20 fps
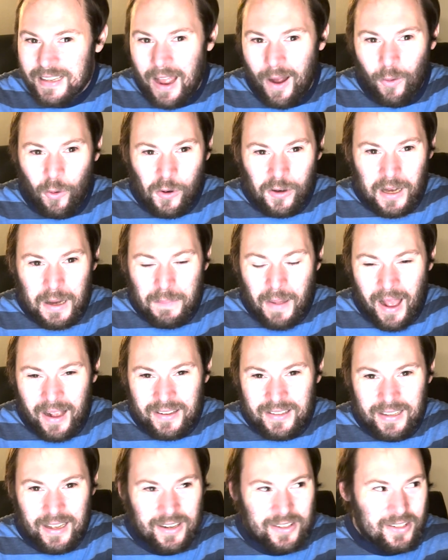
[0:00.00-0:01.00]
now working
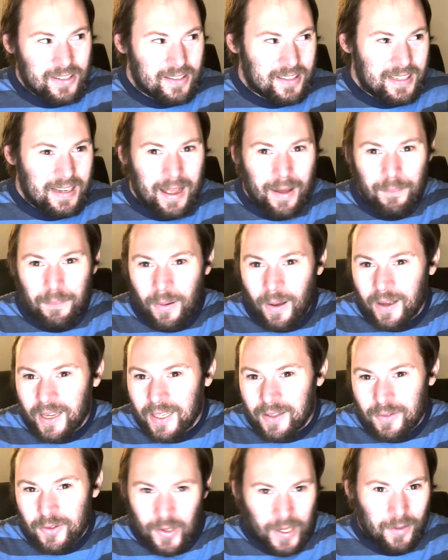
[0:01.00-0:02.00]
backstage in CM Punk
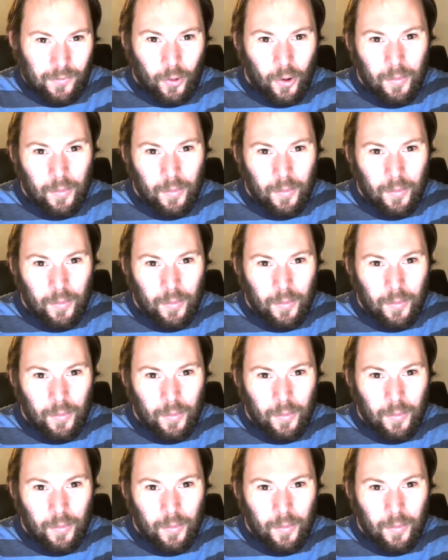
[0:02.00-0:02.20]
and